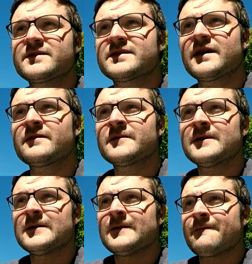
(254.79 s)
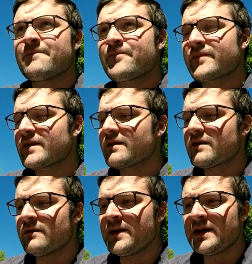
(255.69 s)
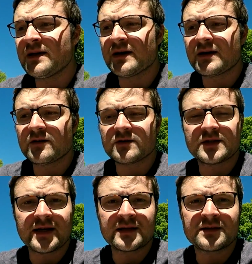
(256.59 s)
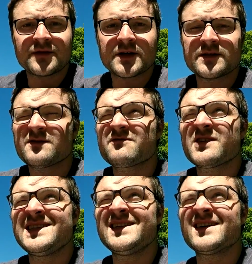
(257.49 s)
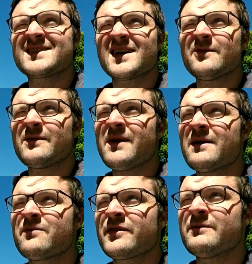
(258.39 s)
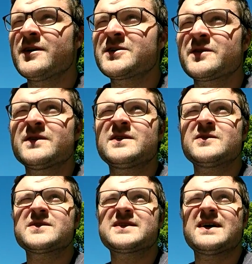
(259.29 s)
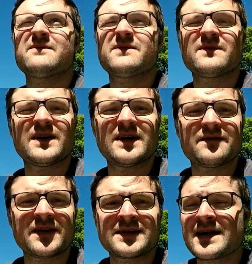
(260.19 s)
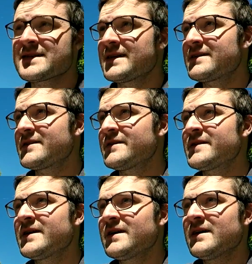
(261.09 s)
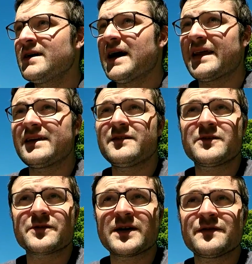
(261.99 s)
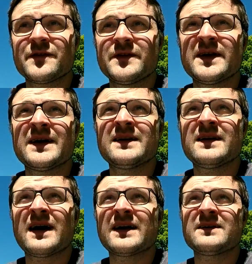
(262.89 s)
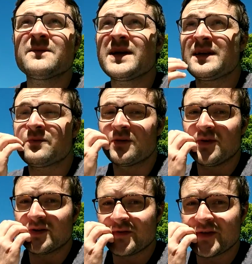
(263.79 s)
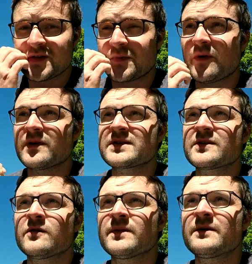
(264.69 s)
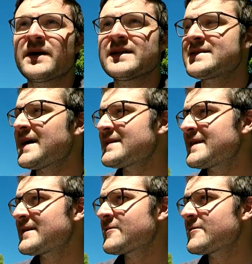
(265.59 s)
So immediately I got chatting to Russell, really nice guy. We met him pretty much on the doorstep, fantastic dude. They do great food here, and he immediately put me on the fish, to be honest, told me about the tactics.